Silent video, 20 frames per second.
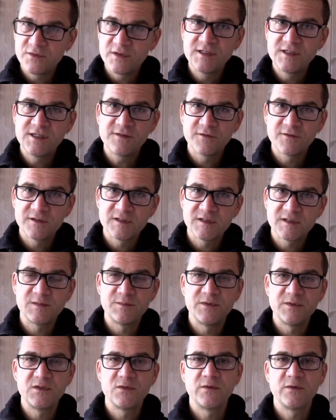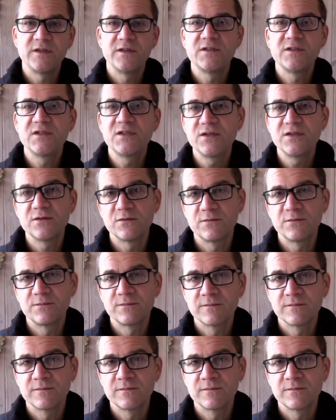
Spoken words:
the differences between the two.